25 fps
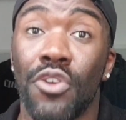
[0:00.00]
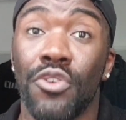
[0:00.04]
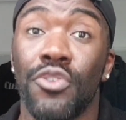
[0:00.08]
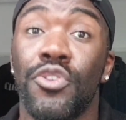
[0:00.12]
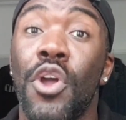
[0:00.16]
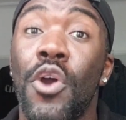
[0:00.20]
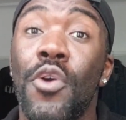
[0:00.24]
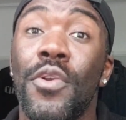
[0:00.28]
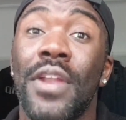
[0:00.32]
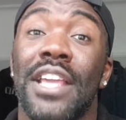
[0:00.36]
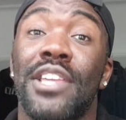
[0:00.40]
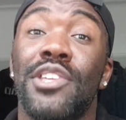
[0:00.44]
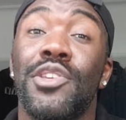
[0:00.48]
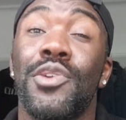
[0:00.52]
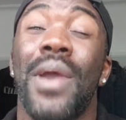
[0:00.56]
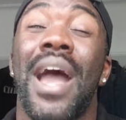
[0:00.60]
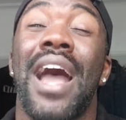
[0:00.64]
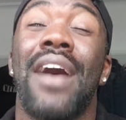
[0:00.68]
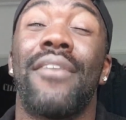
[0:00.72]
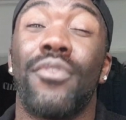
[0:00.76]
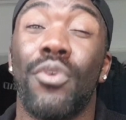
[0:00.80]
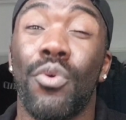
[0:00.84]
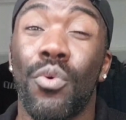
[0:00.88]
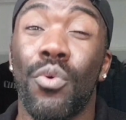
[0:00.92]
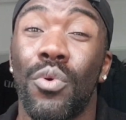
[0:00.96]
know that you
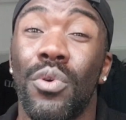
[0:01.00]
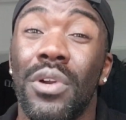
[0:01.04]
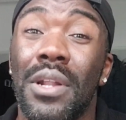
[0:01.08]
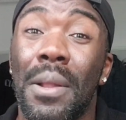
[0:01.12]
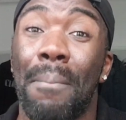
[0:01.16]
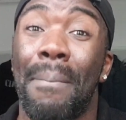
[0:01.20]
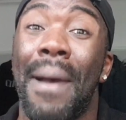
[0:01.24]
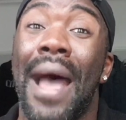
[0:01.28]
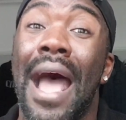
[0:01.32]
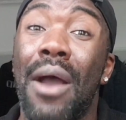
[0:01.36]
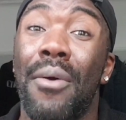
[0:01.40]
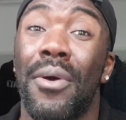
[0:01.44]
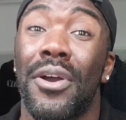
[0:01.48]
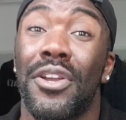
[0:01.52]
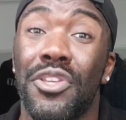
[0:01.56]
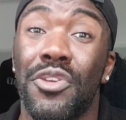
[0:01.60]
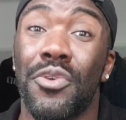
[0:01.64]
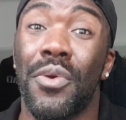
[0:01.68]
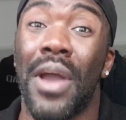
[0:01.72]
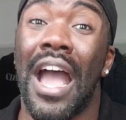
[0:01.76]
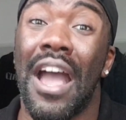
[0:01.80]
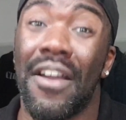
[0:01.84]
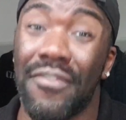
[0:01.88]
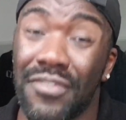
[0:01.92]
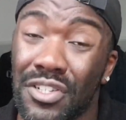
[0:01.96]
have all the power
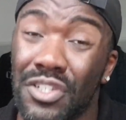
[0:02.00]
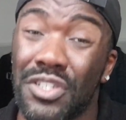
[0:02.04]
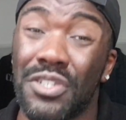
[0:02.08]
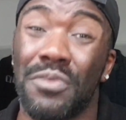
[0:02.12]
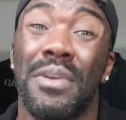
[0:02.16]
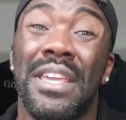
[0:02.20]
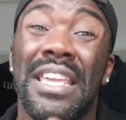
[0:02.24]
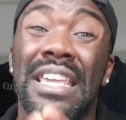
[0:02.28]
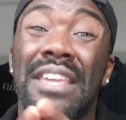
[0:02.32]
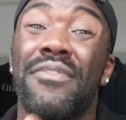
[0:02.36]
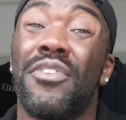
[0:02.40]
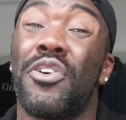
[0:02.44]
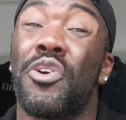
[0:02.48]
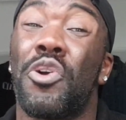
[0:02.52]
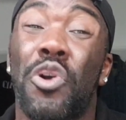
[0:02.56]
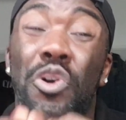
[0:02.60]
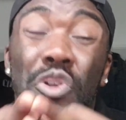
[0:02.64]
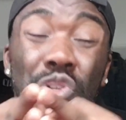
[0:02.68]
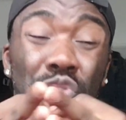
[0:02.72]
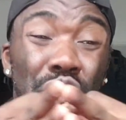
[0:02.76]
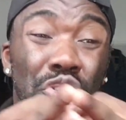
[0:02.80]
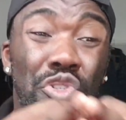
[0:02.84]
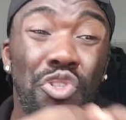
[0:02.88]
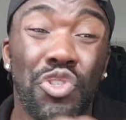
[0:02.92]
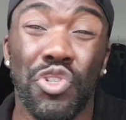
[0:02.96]
you have to even
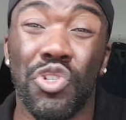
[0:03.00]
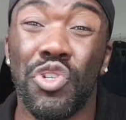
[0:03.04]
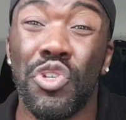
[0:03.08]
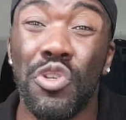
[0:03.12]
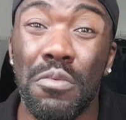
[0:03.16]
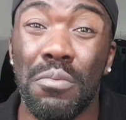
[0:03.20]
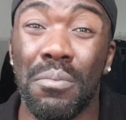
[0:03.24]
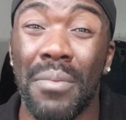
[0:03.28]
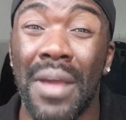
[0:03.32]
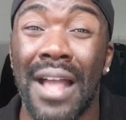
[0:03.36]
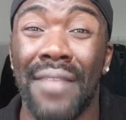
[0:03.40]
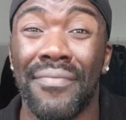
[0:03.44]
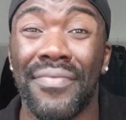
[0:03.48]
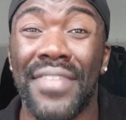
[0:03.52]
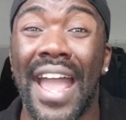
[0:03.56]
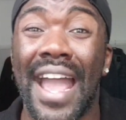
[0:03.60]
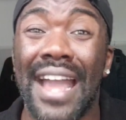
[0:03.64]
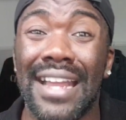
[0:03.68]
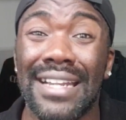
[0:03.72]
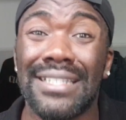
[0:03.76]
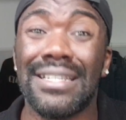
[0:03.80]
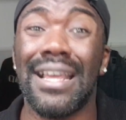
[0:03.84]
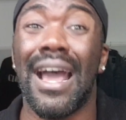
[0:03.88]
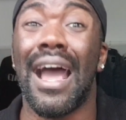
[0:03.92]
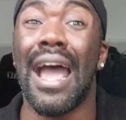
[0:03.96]
consume
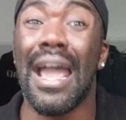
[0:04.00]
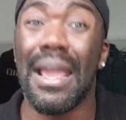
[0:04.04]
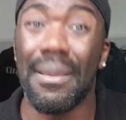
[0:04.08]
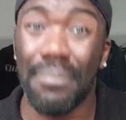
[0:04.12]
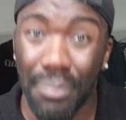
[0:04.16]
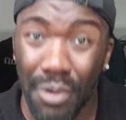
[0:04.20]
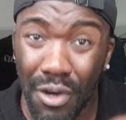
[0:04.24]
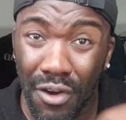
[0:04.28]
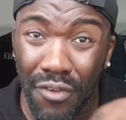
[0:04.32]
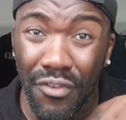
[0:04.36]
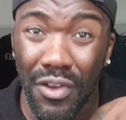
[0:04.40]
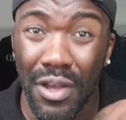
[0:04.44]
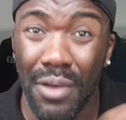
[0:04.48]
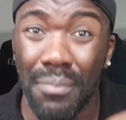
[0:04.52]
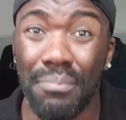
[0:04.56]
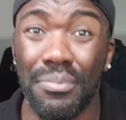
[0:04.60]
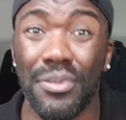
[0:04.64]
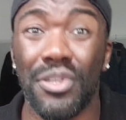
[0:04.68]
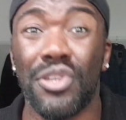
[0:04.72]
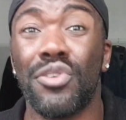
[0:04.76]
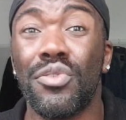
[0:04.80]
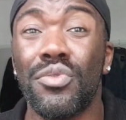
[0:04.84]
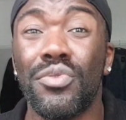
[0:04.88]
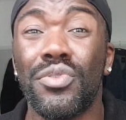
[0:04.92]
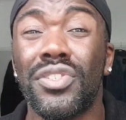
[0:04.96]
that type of
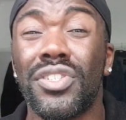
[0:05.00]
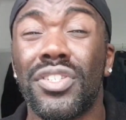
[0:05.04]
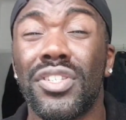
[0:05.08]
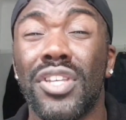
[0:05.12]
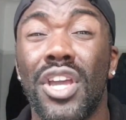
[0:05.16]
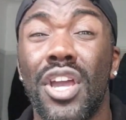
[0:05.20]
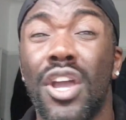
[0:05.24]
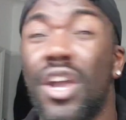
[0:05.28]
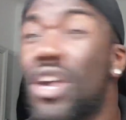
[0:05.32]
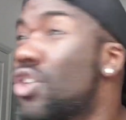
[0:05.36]
abuse.